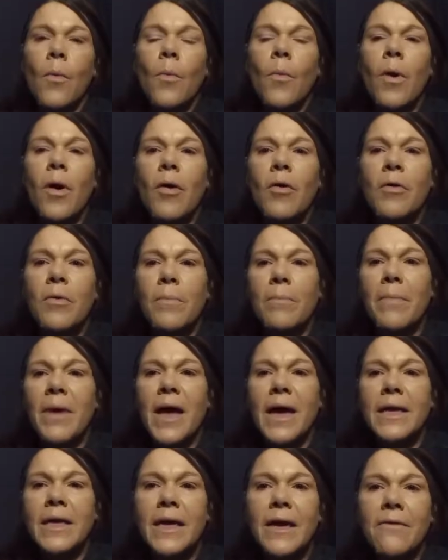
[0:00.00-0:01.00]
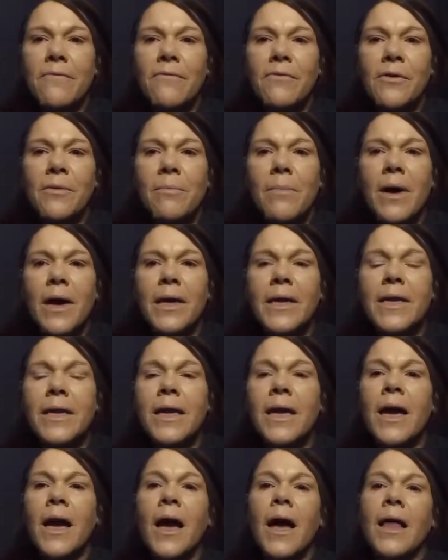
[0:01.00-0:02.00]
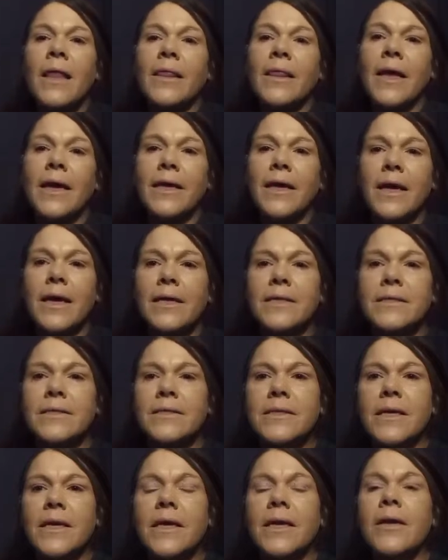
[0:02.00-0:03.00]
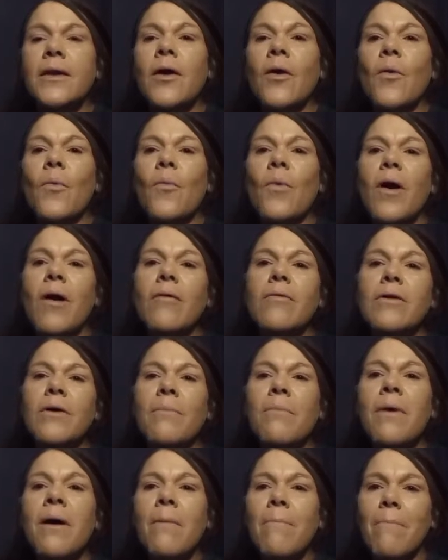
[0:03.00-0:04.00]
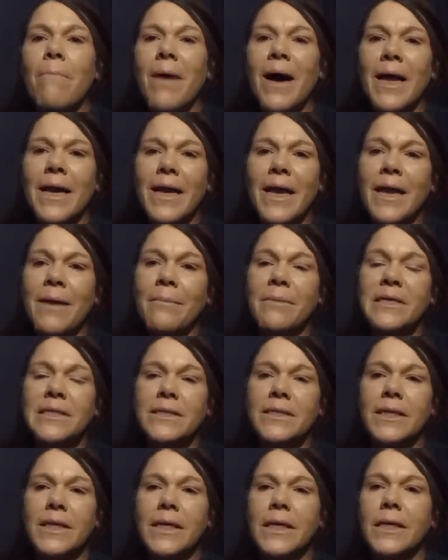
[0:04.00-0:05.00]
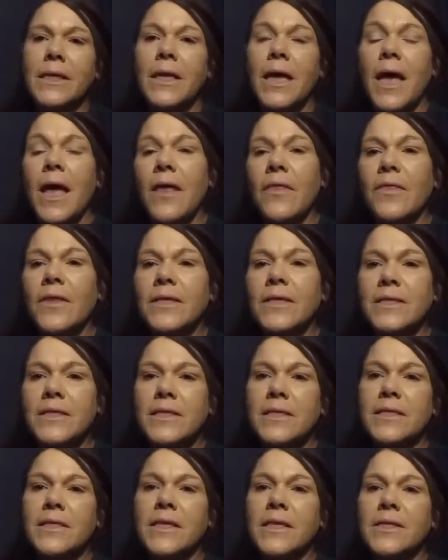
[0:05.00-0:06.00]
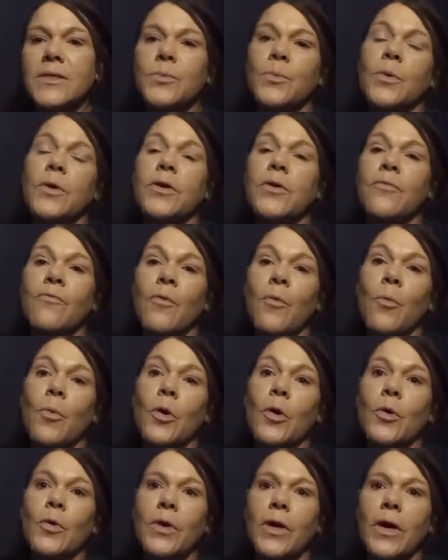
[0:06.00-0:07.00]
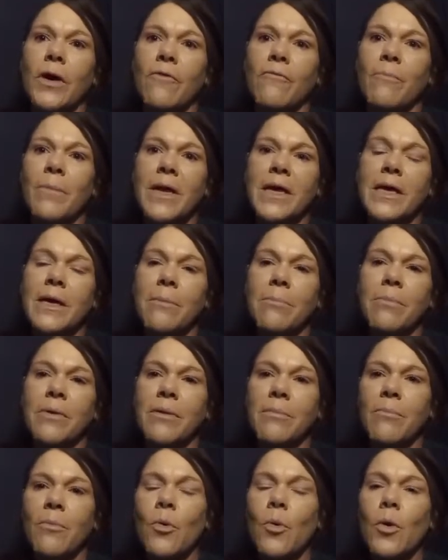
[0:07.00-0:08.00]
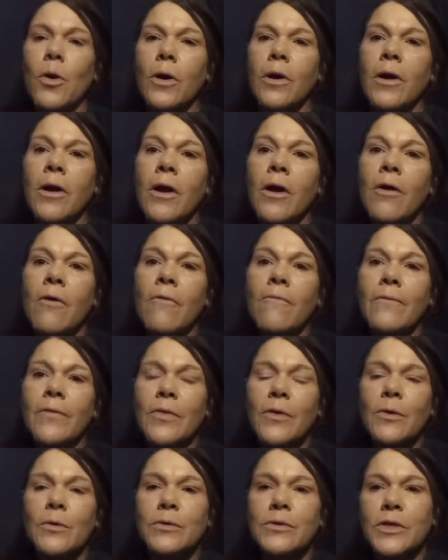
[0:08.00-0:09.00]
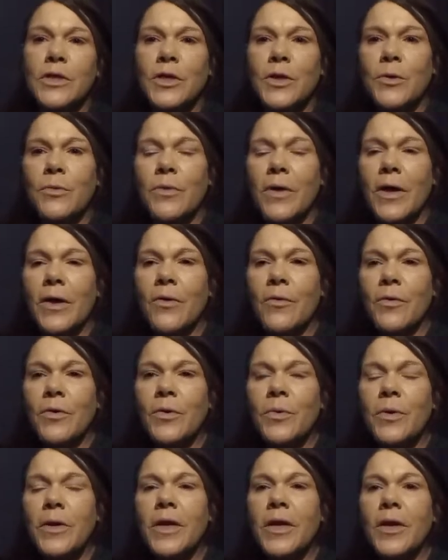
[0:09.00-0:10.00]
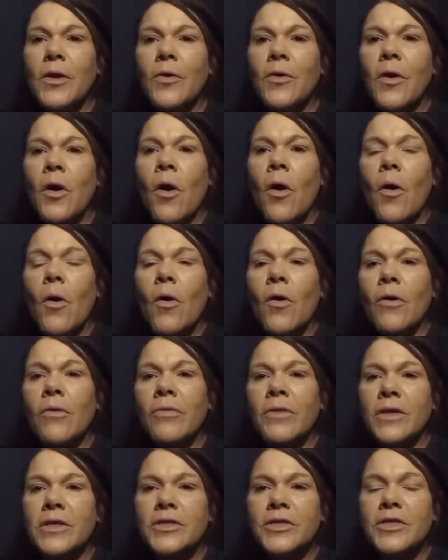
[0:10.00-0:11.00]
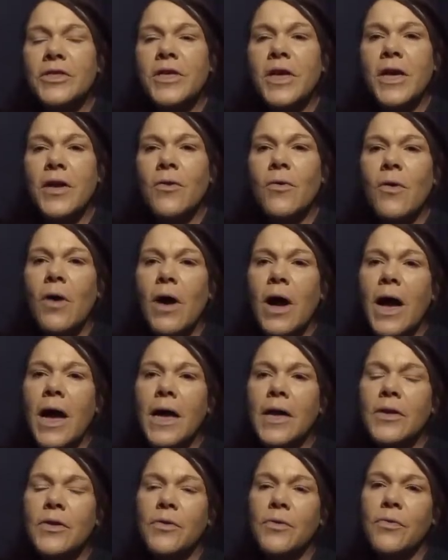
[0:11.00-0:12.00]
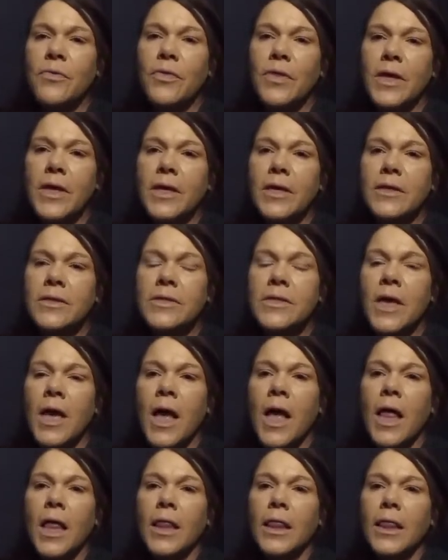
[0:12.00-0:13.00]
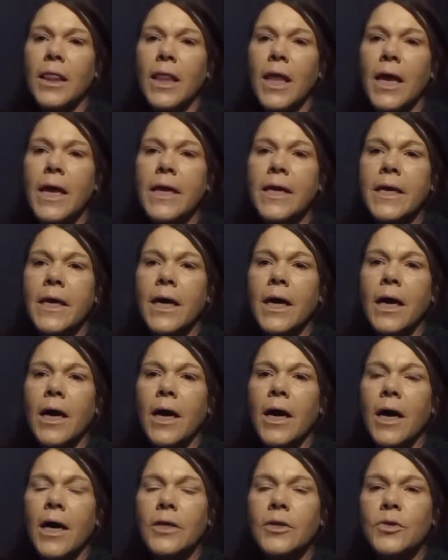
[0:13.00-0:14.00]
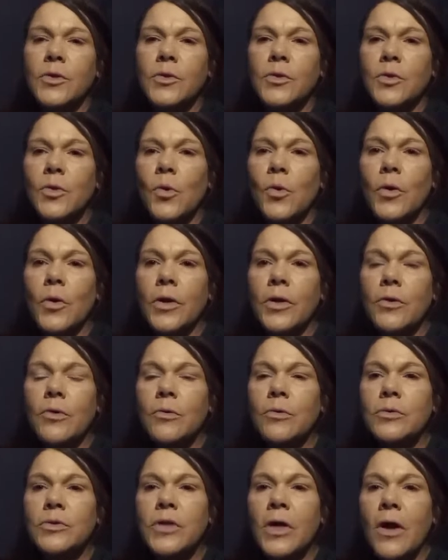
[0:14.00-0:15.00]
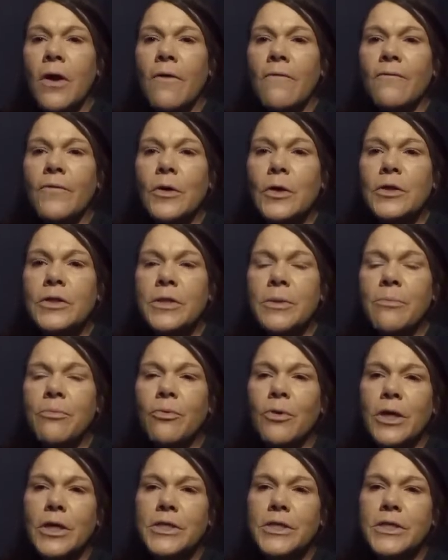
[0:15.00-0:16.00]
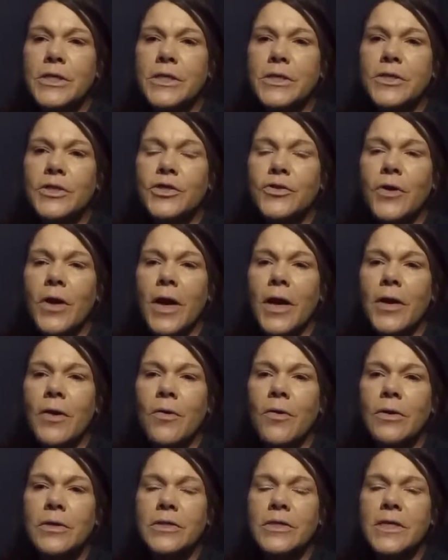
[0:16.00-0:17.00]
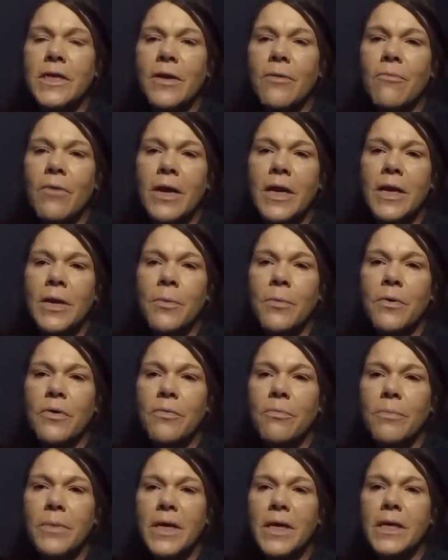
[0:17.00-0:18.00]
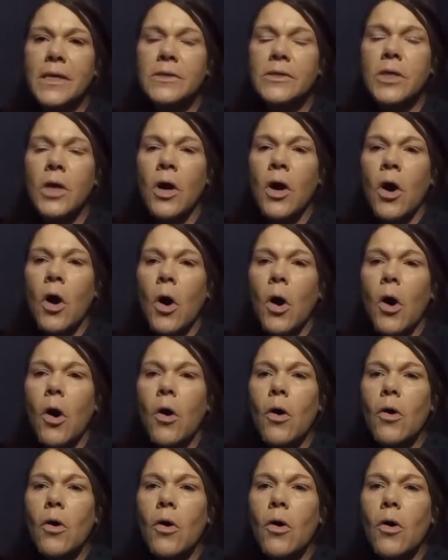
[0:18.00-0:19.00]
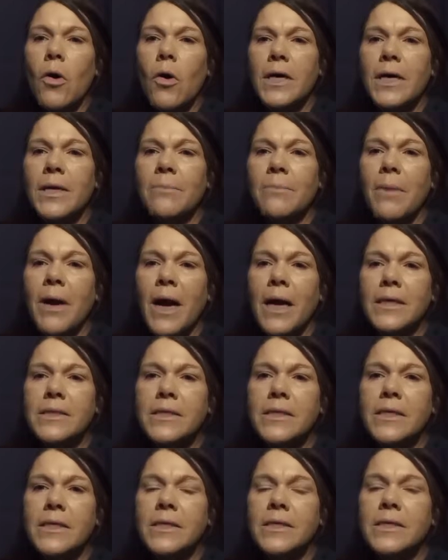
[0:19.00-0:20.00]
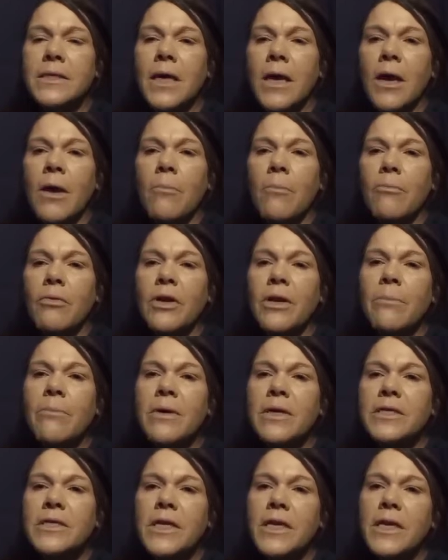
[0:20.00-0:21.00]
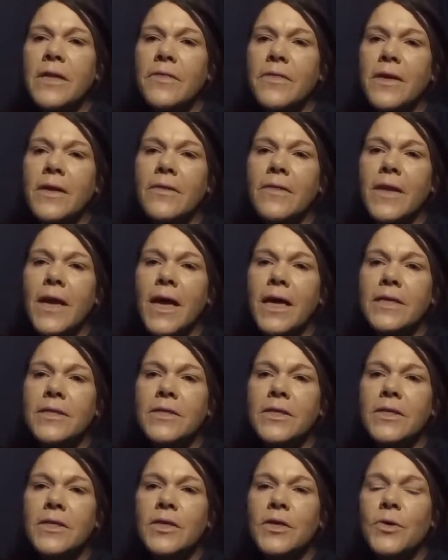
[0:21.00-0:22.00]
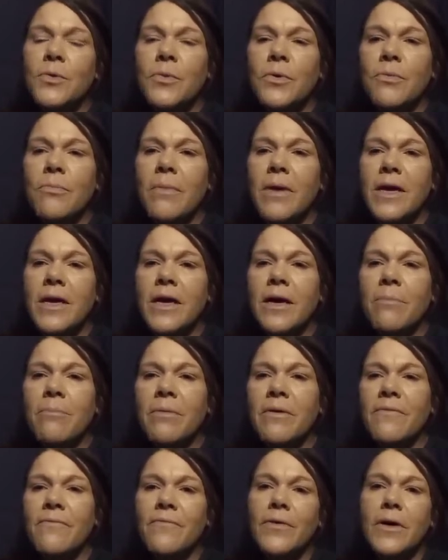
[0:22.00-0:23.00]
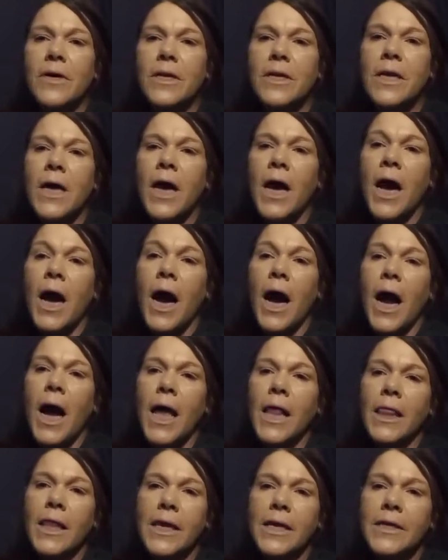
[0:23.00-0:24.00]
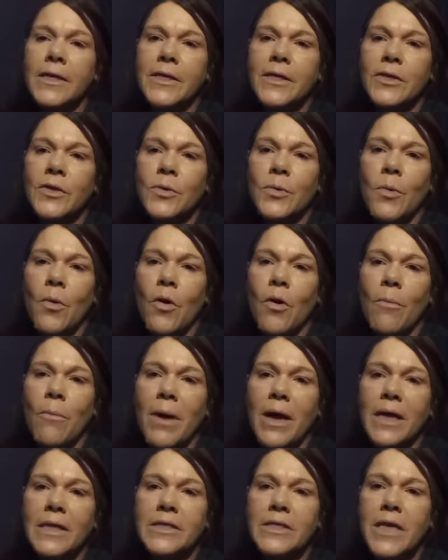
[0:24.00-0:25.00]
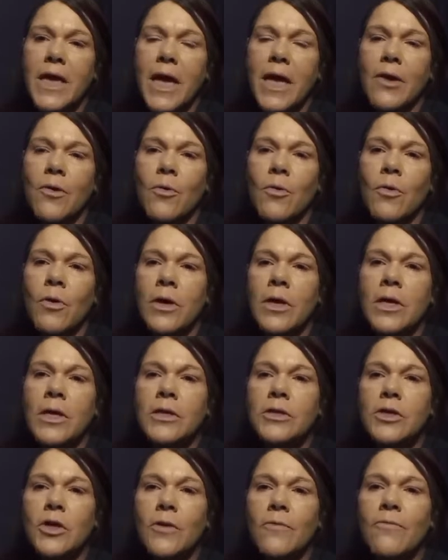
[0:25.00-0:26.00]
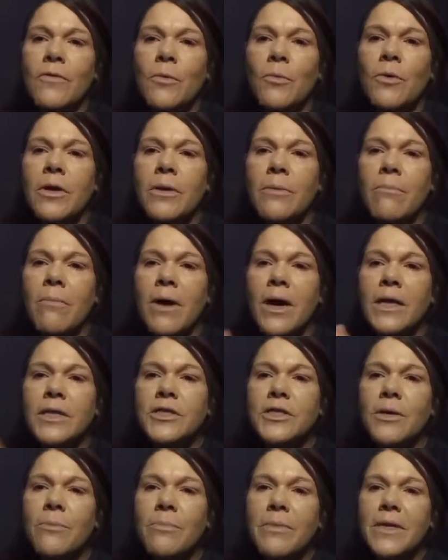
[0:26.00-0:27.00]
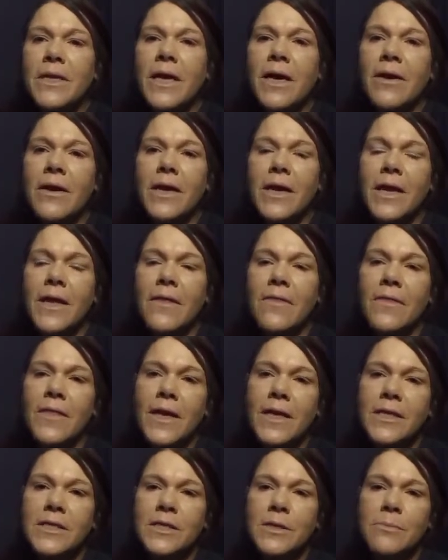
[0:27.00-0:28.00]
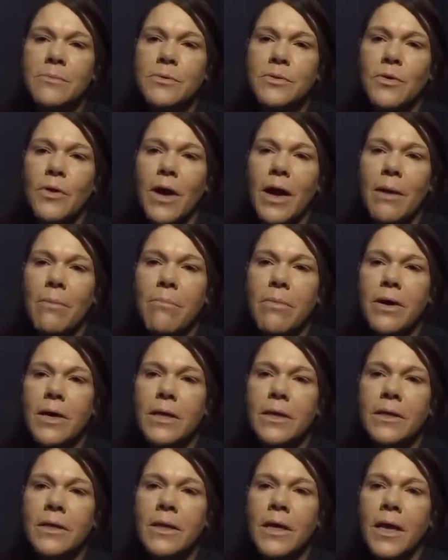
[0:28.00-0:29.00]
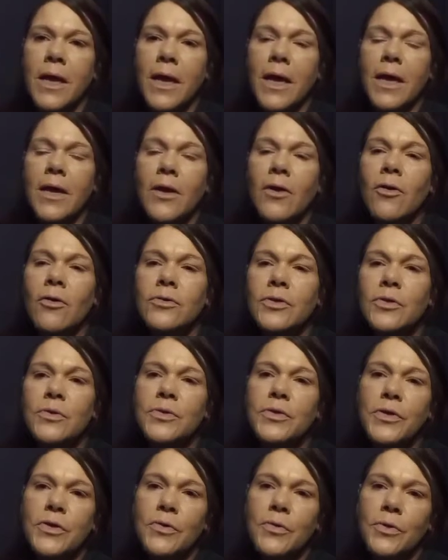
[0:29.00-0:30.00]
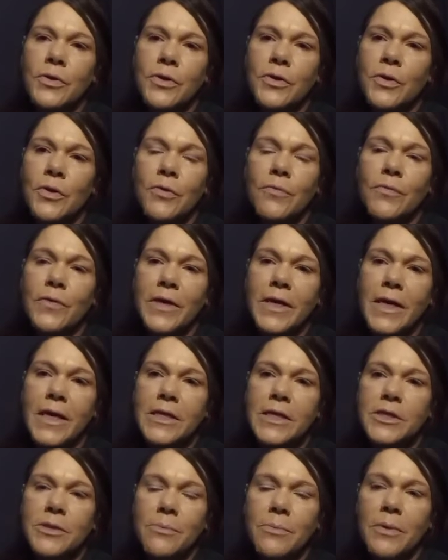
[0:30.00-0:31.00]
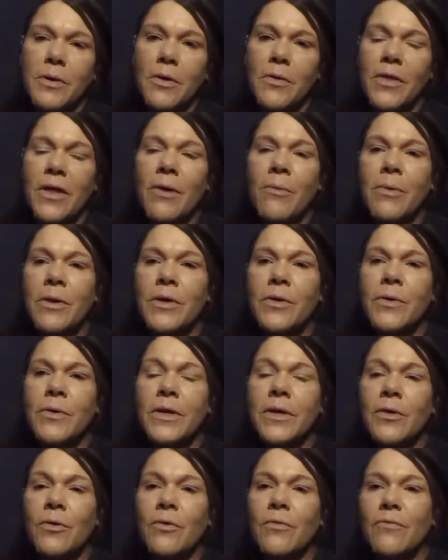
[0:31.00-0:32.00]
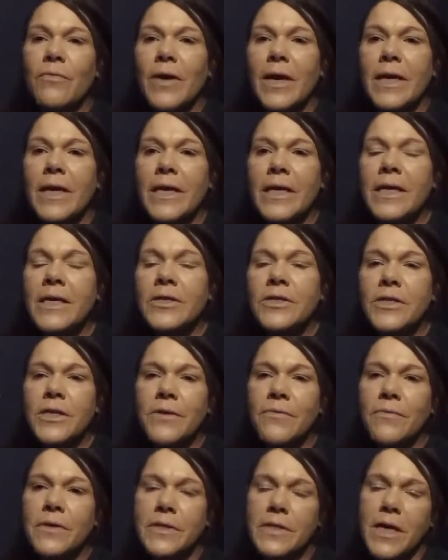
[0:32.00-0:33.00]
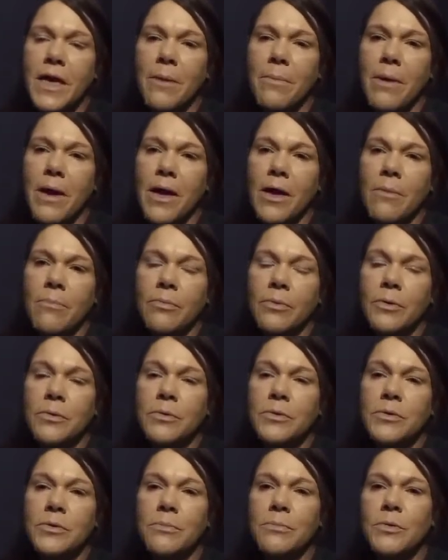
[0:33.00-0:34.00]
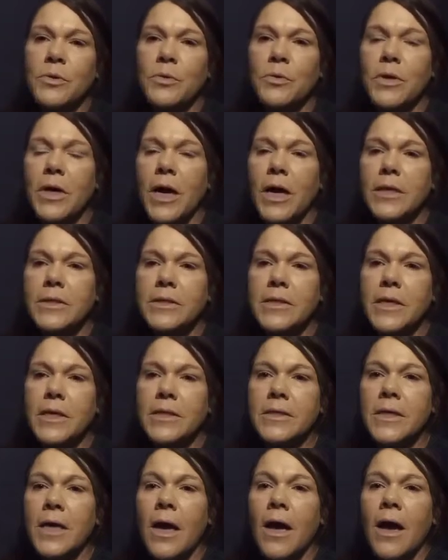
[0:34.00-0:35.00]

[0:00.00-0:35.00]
Welcome back everybody. Like I said, welcome. My name is Lynn and this is Lynn's Wonderful World of Makeup and More. For those of you that are new here on this channel, I do things like tutorials, first impressions, try-ons, get ready with me's, hauls, unboxings, pretty much anything that has to do with makeup and fun I like to do on my channel. So if you wouldn't mind jumping down and hitting that subscribe button, and also turn on your notification bell. That way you get notified each and every time I upload some new content.